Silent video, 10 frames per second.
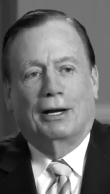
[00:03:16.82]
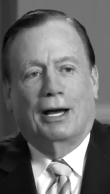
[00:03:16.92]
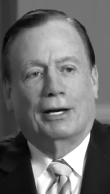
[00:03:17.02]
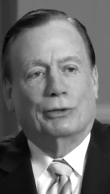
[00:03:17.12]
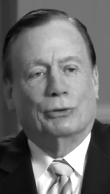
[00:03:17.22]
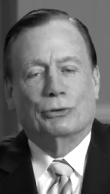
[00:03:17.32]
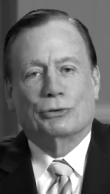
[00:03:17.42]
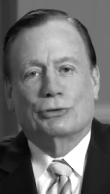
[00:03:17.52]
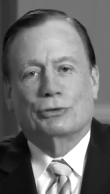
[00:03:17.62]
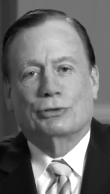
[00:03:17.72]
I
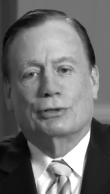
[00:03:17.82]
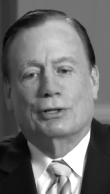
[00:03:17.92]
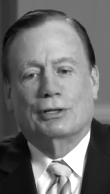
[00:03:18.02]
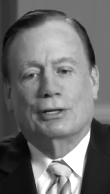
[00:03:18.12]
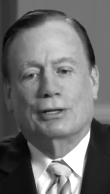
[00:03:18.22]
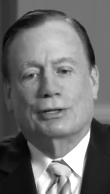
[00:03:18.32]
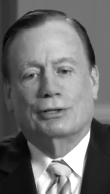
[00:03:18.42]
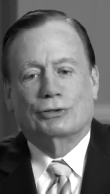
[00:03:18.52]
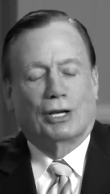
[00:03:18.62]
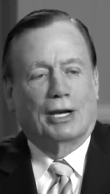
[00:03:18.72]
use
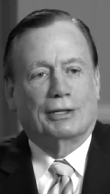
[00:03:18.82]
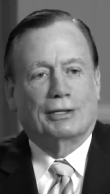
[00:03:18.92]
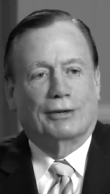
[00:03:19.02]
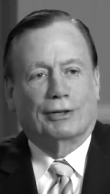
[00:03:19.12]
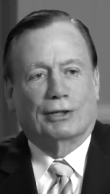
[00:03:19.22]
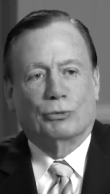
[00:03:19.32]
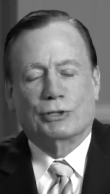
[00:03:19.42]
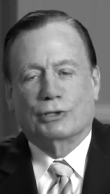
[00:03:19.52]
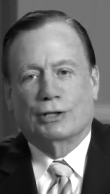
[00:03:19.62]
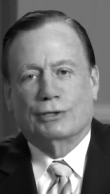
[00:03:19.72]
scientific, the
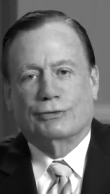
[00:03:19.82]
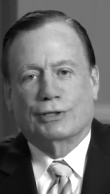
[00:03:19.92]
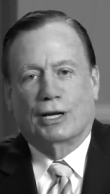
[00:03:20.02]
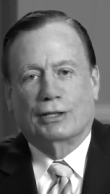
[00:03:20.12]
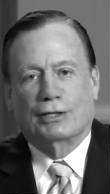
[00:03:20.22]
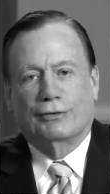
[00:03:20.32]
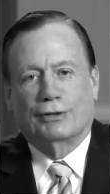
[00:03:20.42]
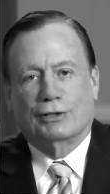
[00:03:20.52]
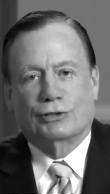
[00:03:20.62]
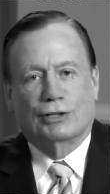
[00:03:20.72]
results of
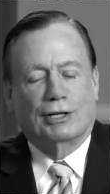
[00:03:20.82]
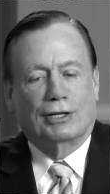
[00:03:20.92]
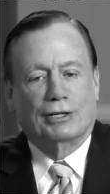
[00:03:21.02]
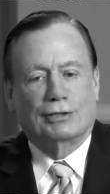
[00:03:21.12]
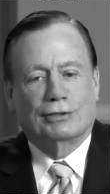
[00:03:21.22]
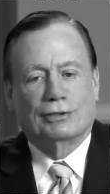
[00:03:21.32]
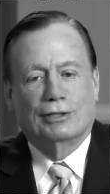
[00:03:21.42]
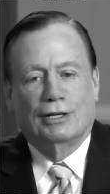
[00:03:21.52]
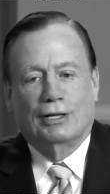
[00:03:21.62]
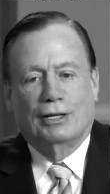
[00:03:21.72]
scientific studies
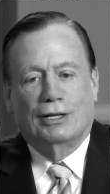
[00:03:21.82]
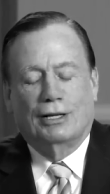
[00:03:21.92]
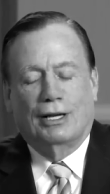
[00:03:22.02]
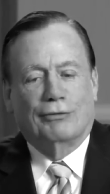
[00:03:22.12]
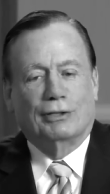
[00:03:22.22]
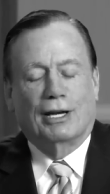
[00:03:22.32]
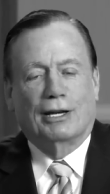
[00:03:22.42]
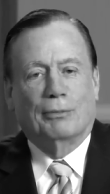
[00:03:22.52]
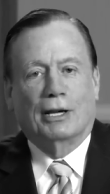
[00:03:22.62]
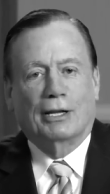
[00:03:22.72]
every
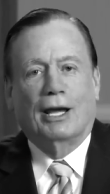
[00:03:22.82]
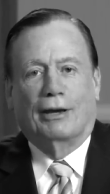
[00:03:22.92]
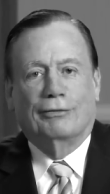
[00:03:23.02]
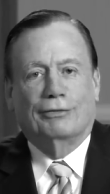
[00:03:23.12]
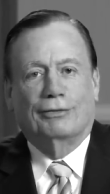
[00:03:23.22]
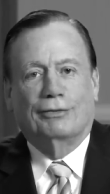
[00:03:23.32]
day of my life.